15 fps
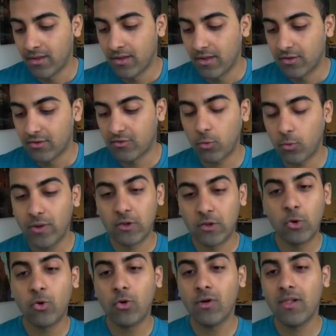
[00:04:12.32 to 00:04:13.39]
So with
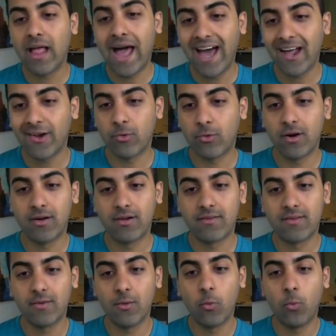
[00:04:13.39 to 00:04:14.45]
Google
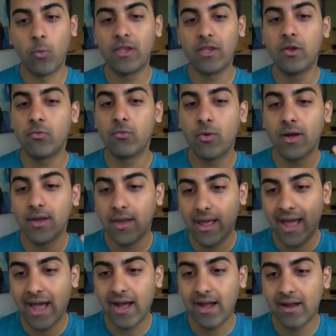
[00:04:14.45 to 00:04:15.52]
AdWords, when you run
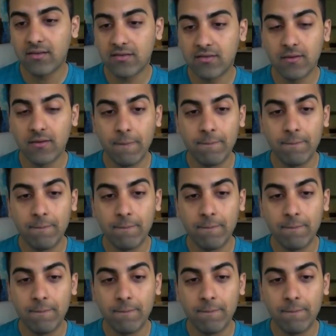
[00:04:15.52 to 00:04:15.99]
ads,